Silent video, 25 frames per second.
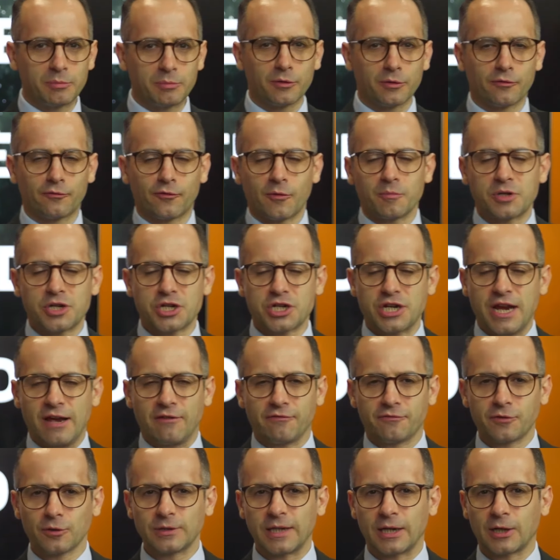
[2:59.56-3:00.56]
from
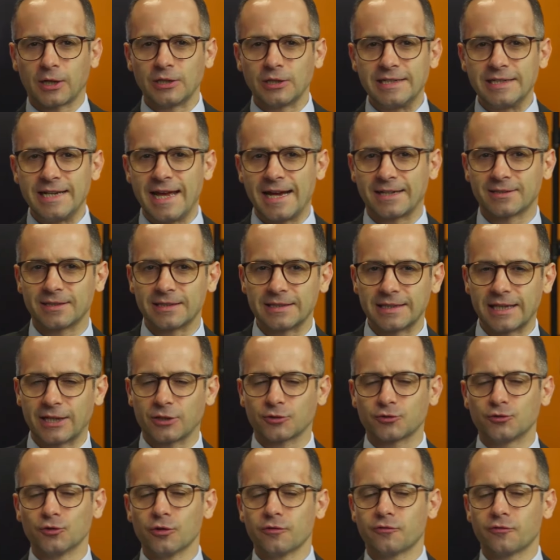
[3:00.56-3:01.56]
Sheffield are connected. Let
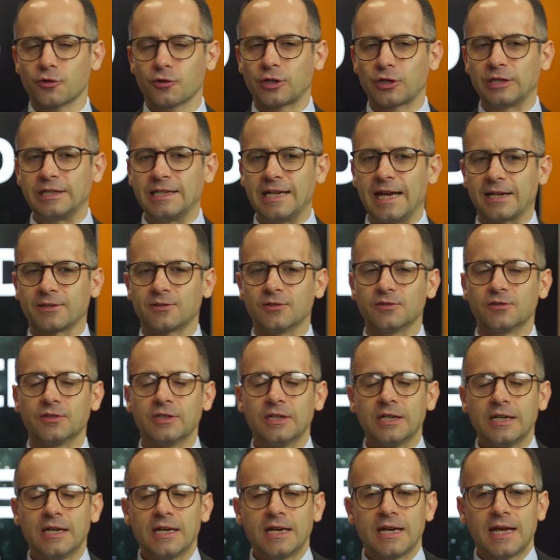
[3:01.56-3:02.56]
us know if you're connected.
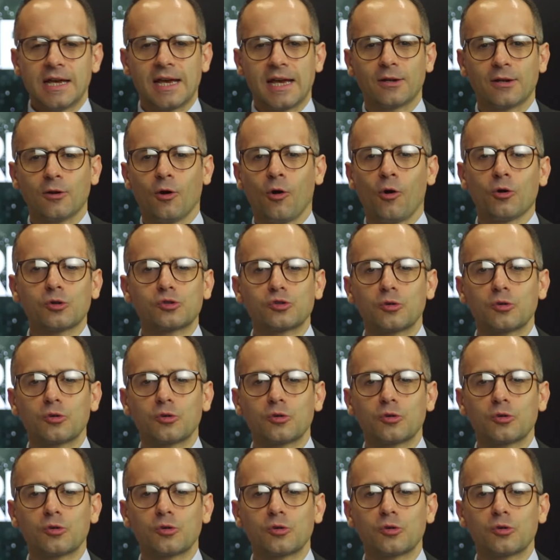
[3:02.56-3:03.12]
And also